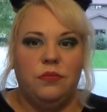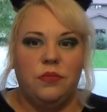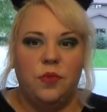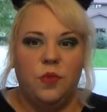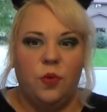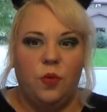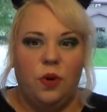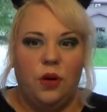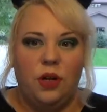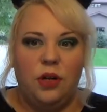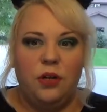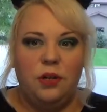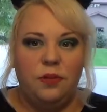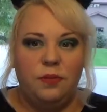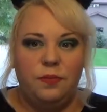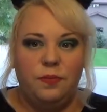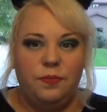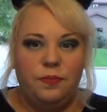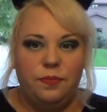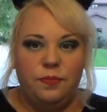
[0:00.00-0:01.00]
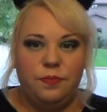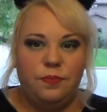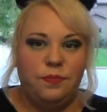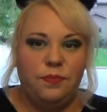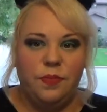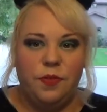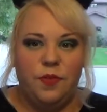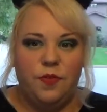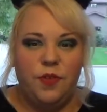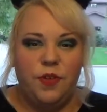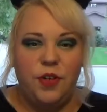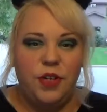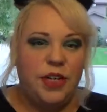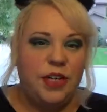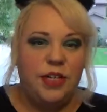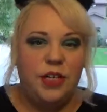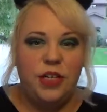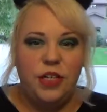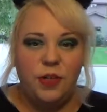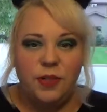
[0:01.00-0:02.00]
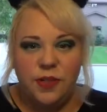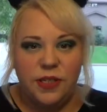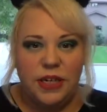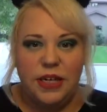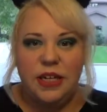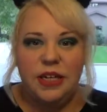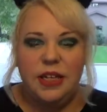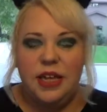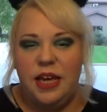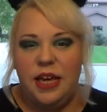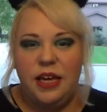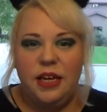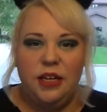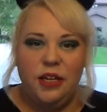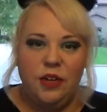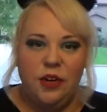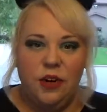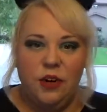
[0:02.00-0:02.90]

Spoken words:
well, if you need to use anything,